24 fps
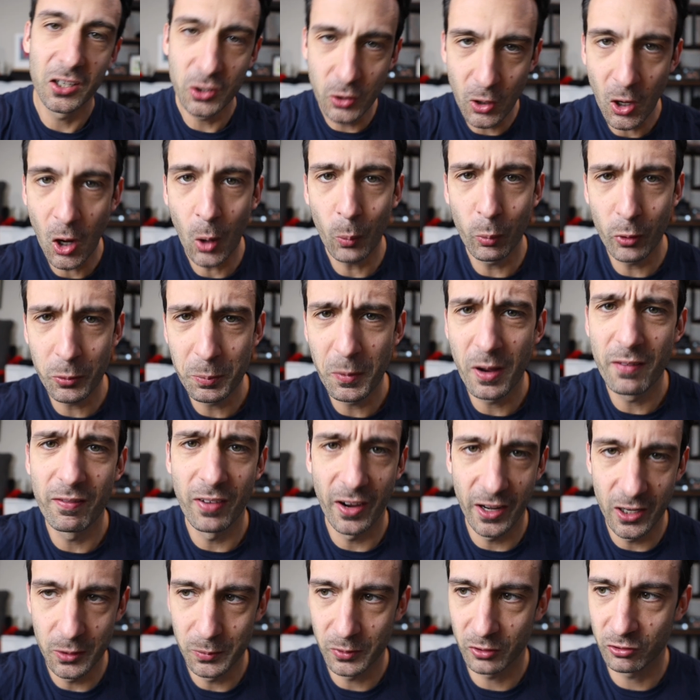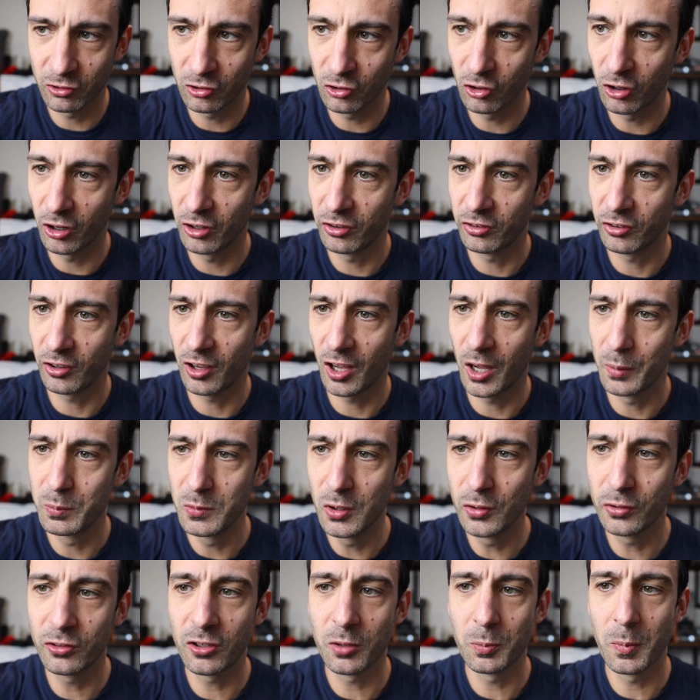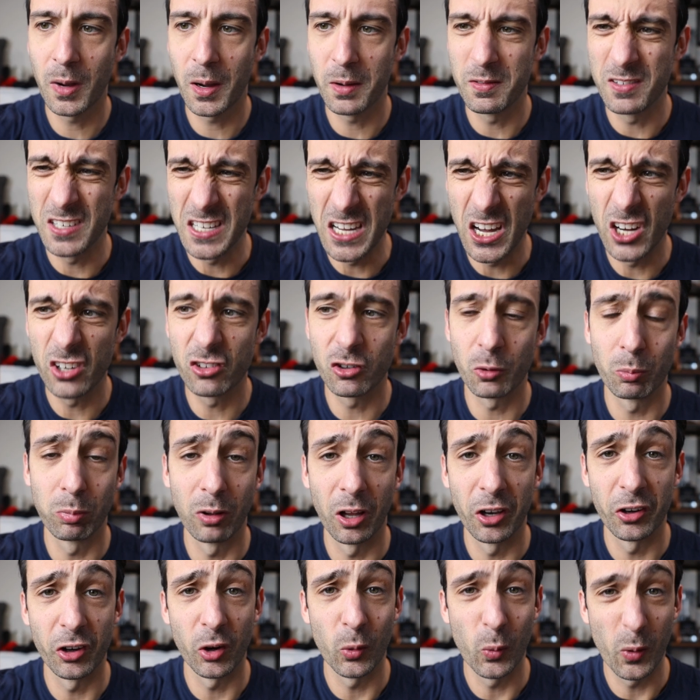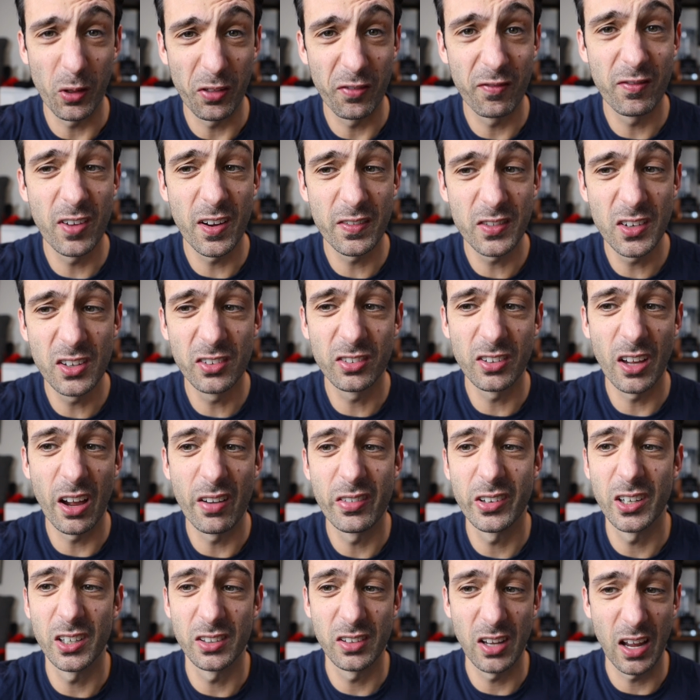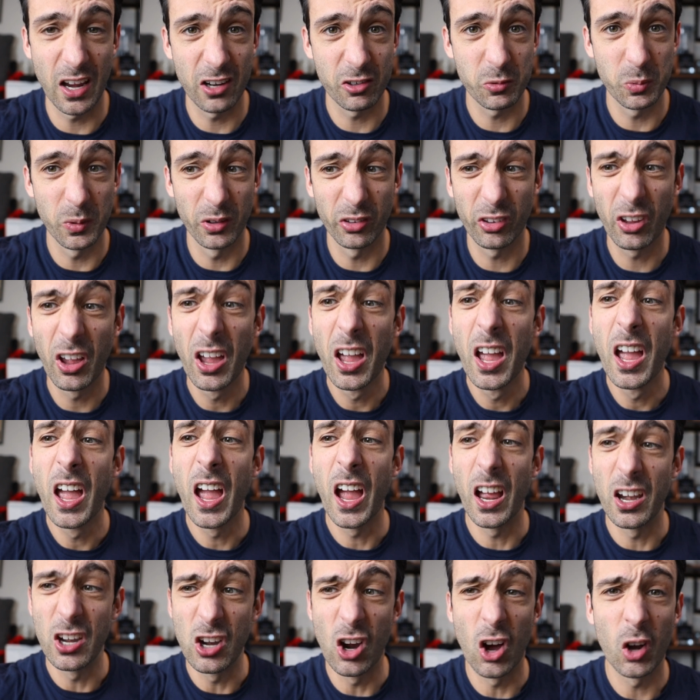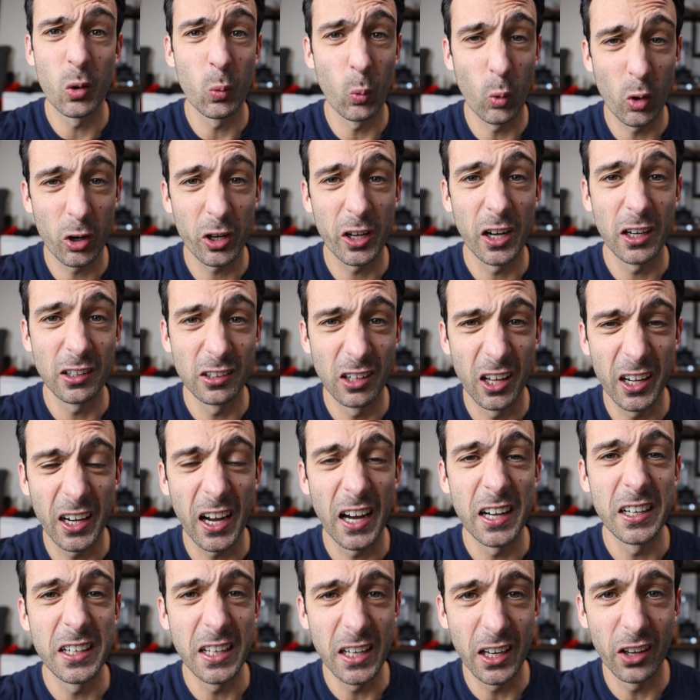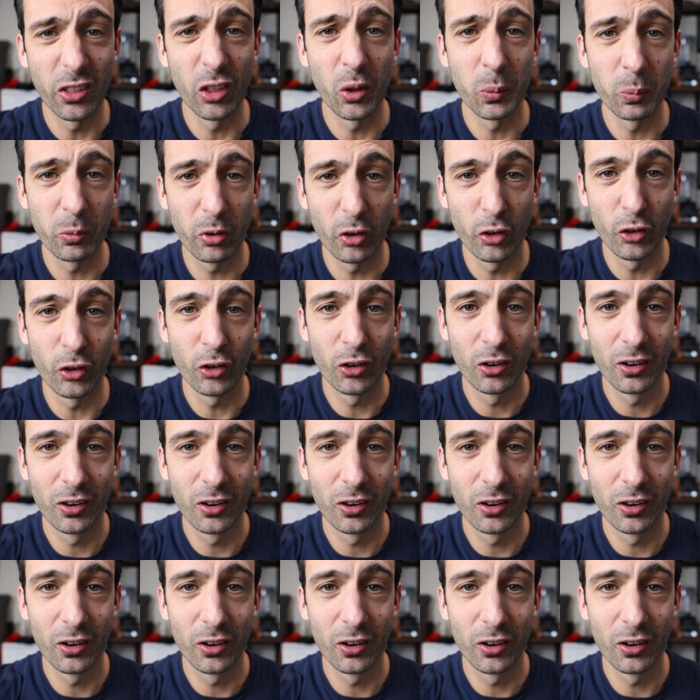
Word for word: Can you help with my Vitamix choice? I'm used to my Ninja Blender with 57 attachments and none working like I needed them to.